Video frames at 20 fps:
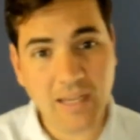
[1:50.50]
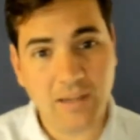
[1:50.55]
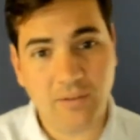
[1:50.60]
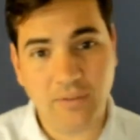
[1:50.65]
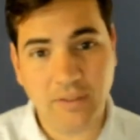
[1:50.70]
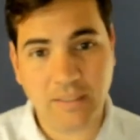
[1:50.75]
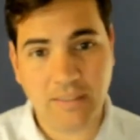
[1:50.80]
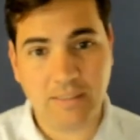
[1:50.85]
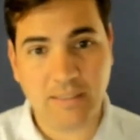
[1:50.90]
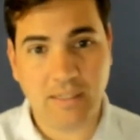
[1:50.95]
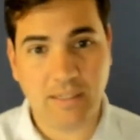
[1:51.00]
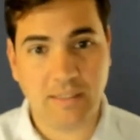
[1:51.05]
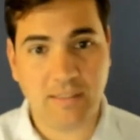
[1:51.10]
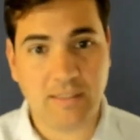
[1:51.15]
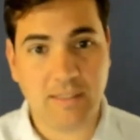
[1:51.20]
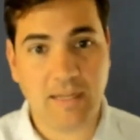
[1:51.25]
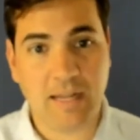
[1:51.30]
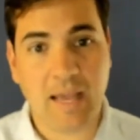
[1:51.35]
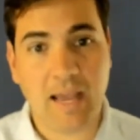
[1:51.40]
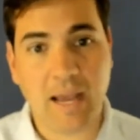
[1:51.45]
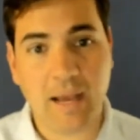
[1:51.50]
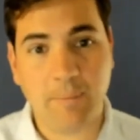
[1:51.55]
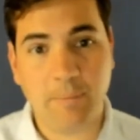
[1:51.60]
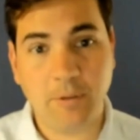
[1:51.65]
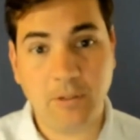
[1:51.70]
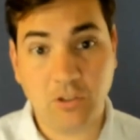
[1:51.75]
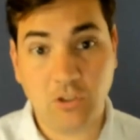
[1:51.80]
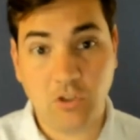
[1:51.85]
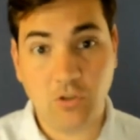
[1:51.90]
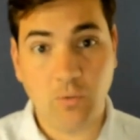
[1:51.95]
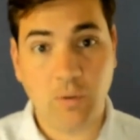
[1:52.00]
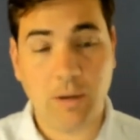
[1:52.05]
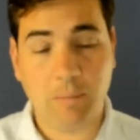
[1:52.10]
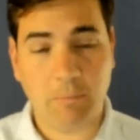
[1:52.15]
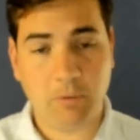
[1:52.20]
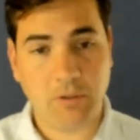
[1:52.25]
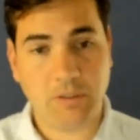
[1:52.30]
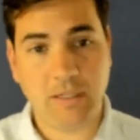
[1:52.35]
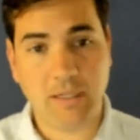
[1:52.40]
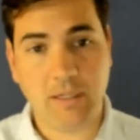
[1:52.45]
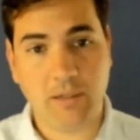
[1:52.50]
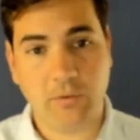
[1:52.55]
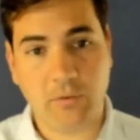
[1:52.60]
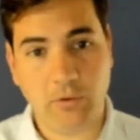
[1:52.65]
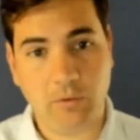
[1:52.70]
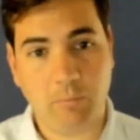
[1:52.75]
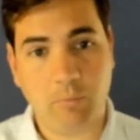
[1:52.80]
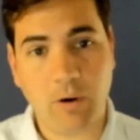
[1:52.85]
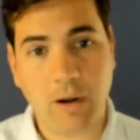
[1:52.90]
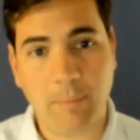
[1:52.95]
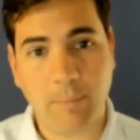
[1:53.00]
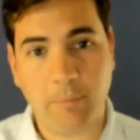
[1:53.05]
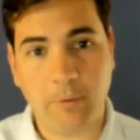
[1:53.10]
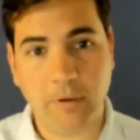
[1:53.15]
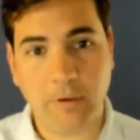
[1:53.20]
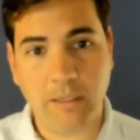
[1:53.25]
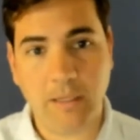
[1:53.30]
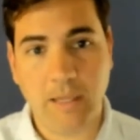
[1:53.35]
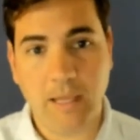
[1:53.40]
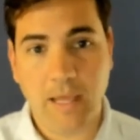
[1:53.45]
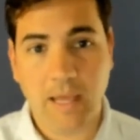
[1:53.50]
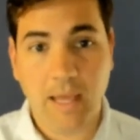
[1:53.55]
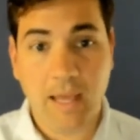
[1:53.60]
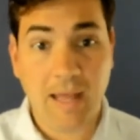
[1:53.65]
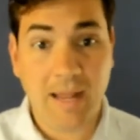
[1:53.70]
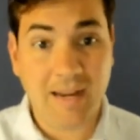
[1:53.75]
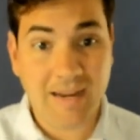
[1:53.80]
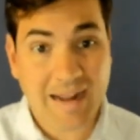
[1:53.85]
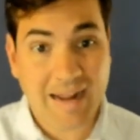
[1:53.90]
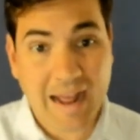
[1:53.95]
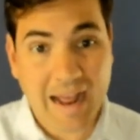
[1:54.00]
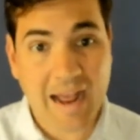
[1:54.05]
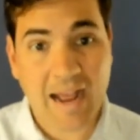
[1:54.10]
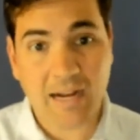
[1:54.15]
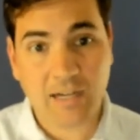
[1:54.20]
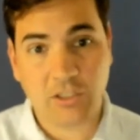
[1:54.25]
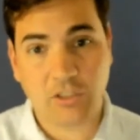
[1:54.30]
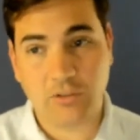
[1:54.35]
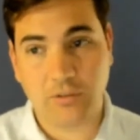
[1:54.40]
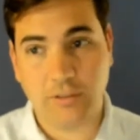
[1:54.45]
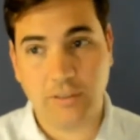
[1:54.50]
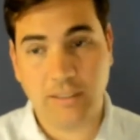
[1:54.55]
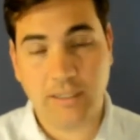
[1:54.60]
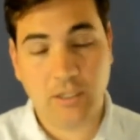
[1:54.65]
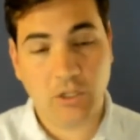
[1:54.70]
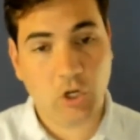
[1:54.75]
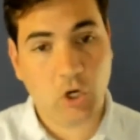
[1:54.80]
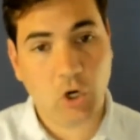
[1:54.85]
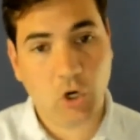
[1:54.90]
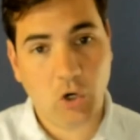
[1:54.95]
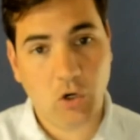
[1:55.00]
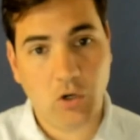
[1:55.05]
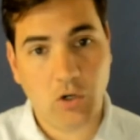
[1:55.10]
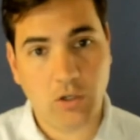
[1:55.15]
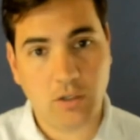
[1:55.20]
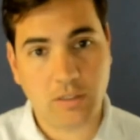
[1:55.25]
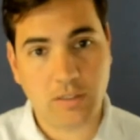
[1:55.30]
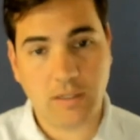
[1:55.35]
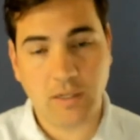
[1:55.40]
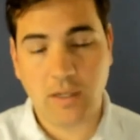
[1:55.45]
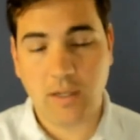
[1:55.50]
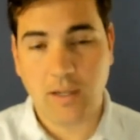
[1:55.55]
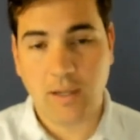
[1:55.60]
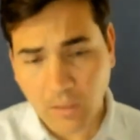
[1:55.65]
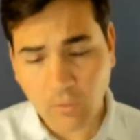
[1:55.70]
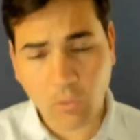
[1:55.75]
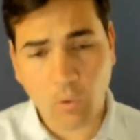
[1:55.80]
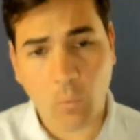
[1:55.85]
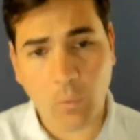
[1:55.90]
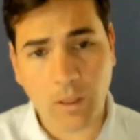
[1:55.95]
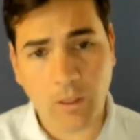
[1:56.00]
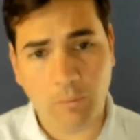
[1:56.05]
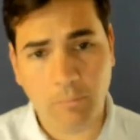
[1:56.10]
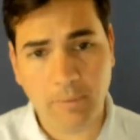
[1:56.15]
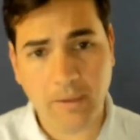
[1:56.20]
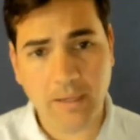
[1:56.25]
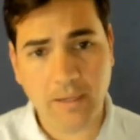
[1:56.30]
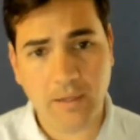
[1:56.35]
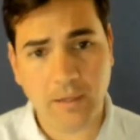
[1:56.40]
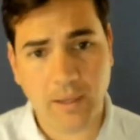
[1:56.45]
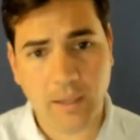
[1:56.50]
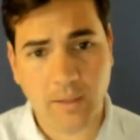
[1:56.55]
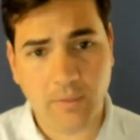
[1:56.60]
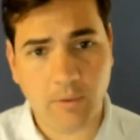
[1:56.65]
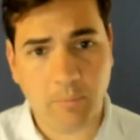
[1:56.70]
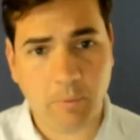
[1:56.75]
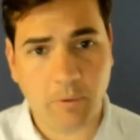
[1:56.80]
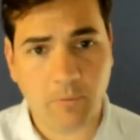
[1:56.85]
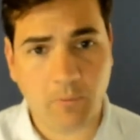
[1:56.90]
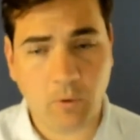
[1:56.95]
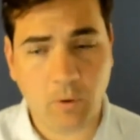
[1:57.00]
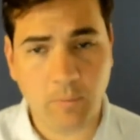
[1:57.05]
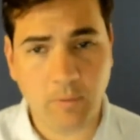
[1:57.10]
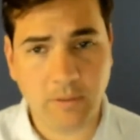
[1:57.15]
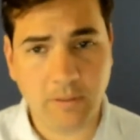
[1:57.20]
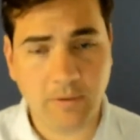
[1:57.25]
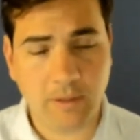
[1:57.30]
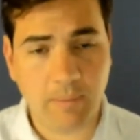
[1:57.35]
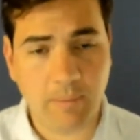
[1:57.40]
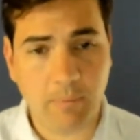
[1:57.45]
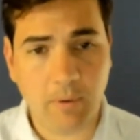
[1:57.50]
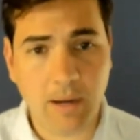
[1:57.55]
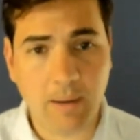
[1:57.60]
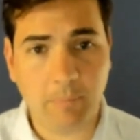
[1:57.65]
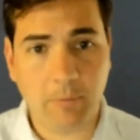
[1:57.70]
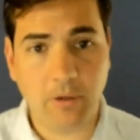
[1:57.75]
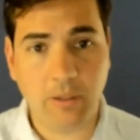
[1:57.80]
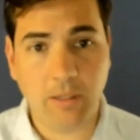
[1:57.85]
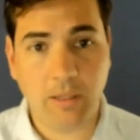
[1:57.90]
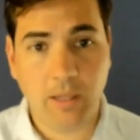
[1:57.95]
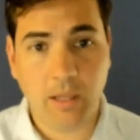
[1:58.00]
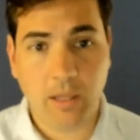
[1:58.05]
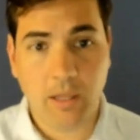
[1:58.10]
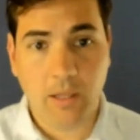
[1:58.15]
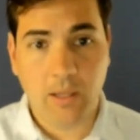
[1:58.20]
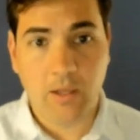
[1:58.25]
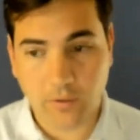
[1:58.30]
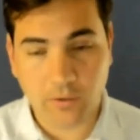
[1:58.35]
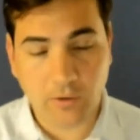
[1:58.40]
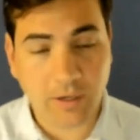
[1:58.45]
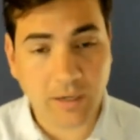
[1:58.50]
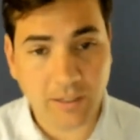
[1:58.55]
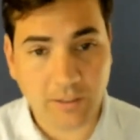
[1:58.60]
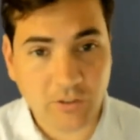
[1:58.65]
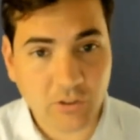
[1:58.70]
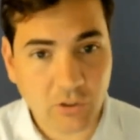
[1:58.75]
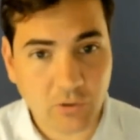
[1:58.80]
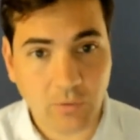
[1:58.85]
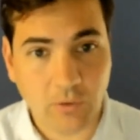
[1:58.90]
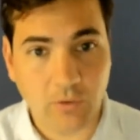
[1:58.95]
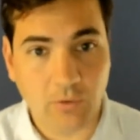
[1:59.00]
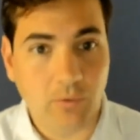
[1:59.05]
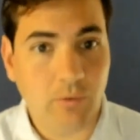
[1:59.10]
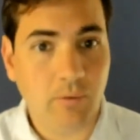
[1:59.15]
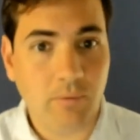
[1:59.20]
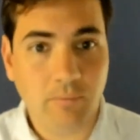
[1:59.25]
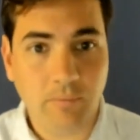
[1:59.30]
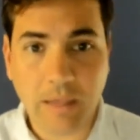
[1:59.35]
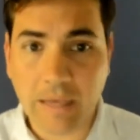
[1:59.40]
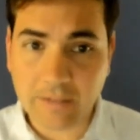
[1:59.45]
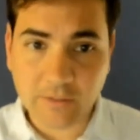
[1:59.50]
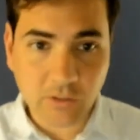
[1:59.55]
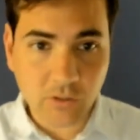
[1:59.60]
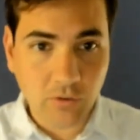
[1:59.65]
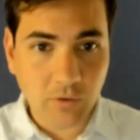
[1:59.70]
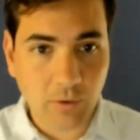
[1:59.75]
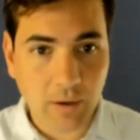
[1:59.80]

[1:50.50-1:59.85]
of these things can happen to a particular property, and it actually can hurt the well-being and the performance of that property. You're kind of screwed. Yes, you don't